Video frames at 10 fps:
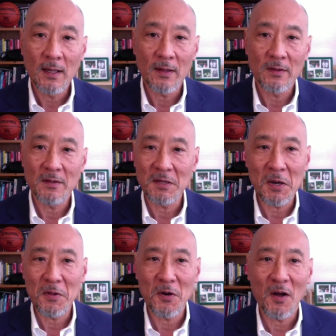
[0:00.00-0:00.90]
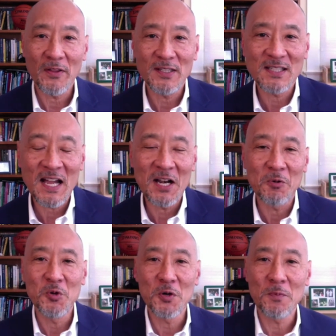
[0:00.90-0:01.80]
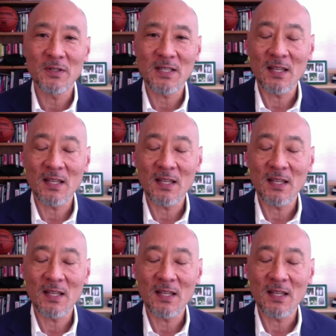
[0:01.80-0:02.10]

And, there are all these kind of rumors.